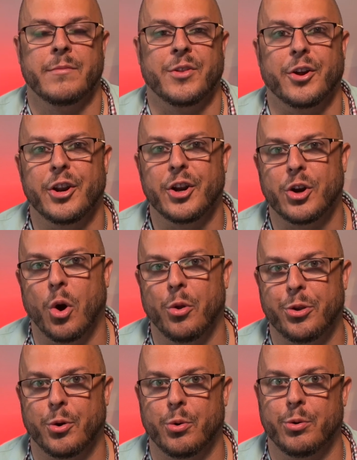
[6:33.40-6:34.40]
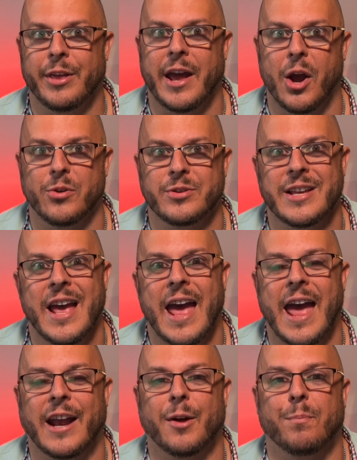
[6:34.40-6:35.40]
They're going to go through the house
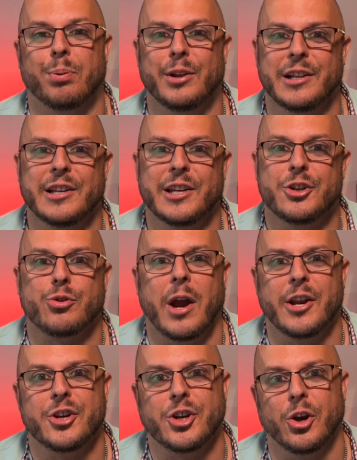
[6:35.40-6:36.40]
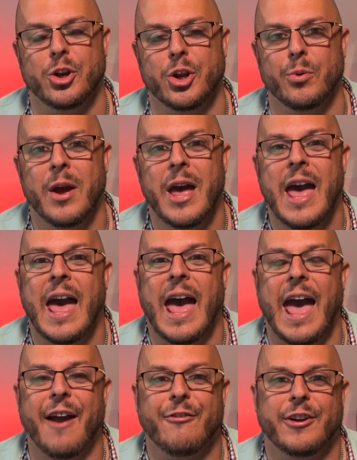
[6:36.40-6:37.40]
and completely try to show you
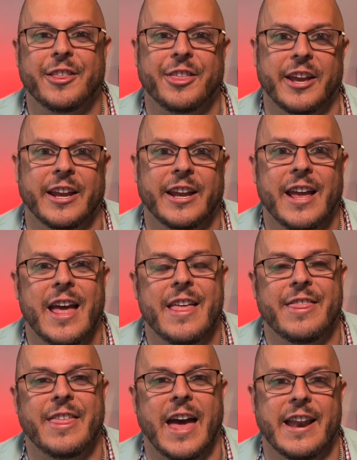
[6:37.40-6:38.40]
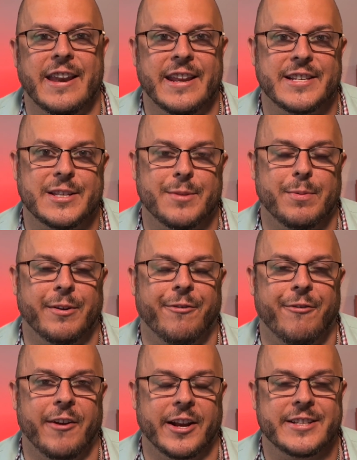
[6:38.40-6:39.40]
everything that needs to be
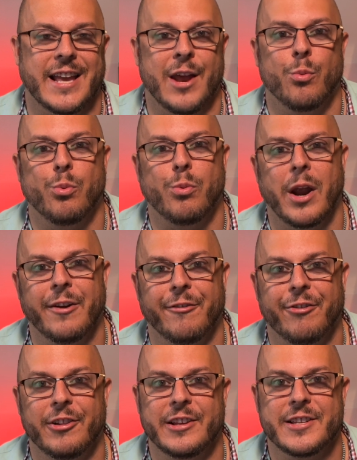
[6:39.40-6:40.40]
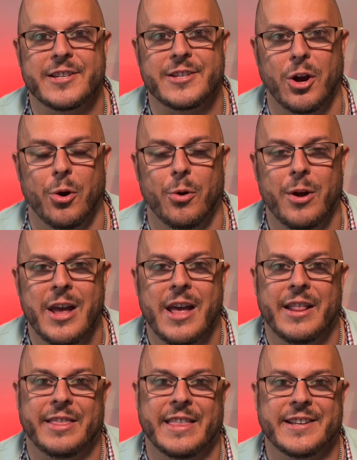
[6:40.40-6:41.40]
fixed. And rightfully so,
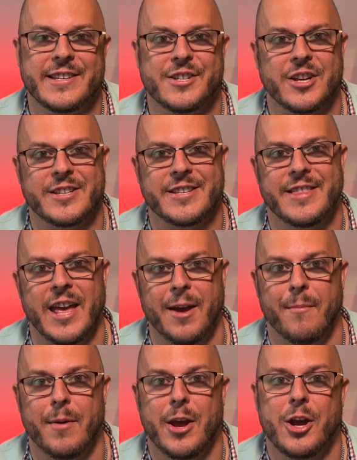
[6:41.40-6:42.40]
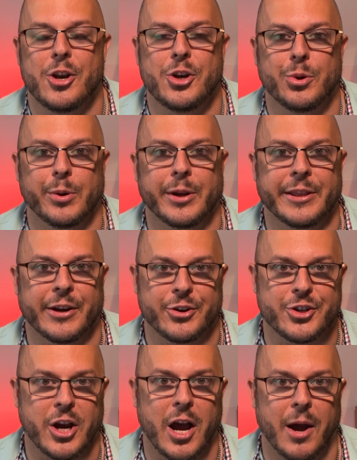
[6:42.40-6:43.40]
this is just them doing their
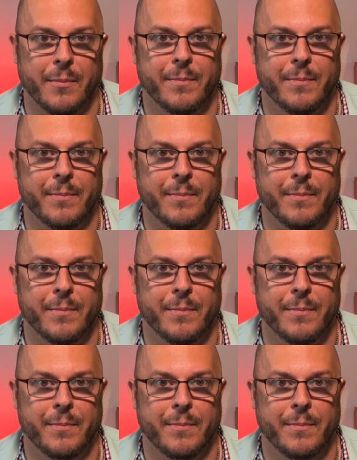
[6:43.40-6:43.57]
job.